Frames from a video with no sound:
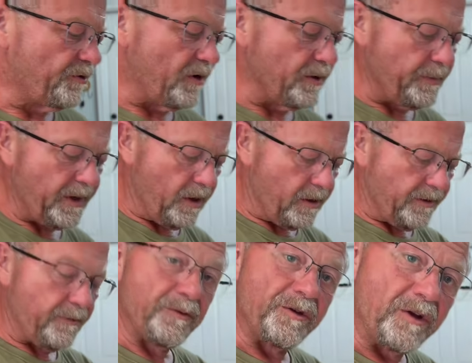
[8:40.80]
trying to be
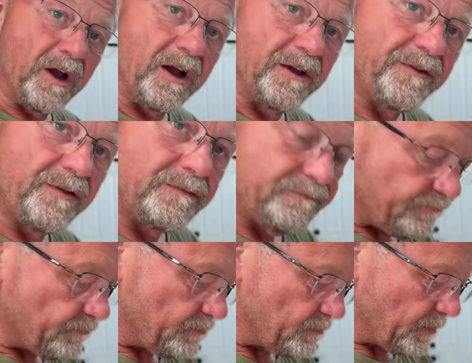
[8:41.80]
honest with you guys.
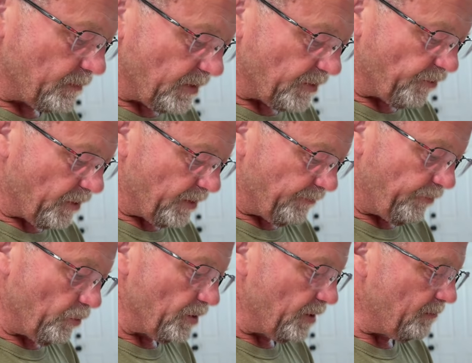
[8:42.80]
I'm not trying to
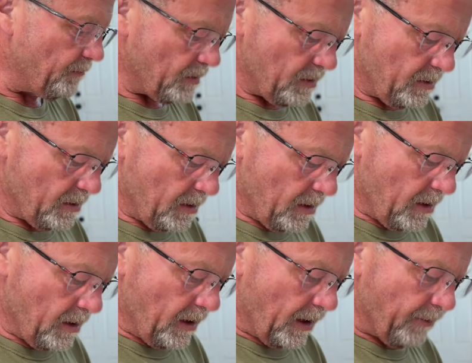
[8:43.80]
fool you.
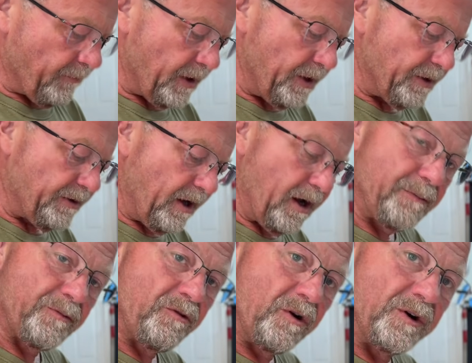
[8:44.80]
I ran the top
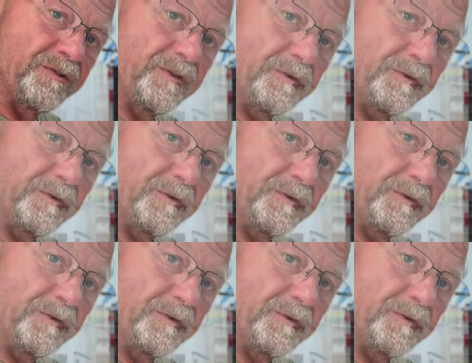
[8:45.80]
across the